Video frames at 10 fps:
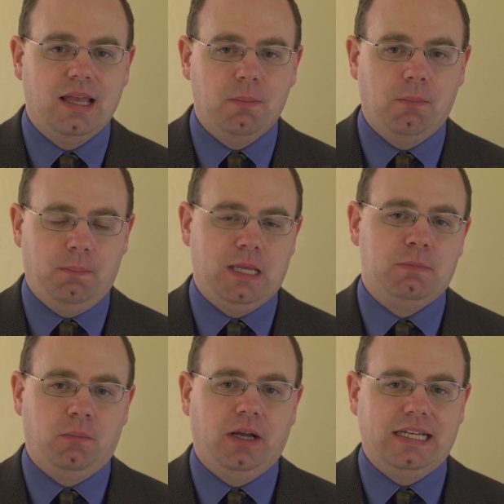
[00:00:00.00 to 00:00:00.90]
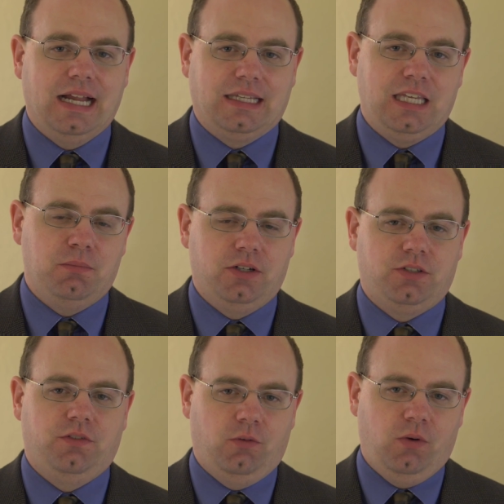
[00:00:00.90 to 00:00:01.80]
but people might not keep
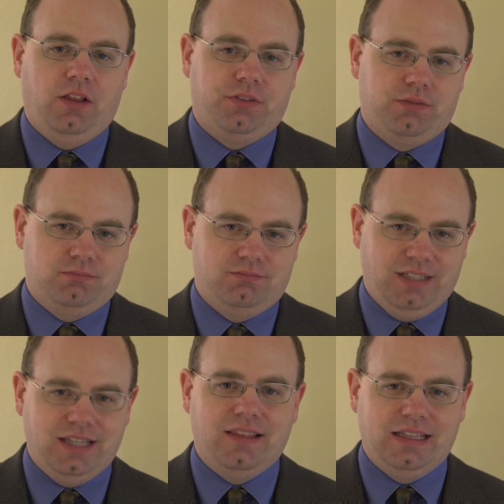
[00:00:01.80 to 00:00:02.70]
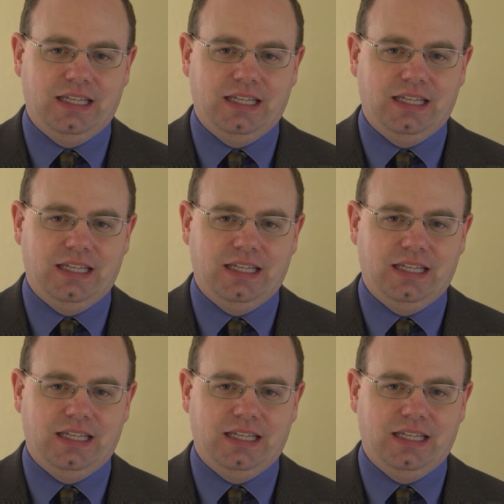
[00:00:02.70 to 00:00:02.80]
much of their wealth in that.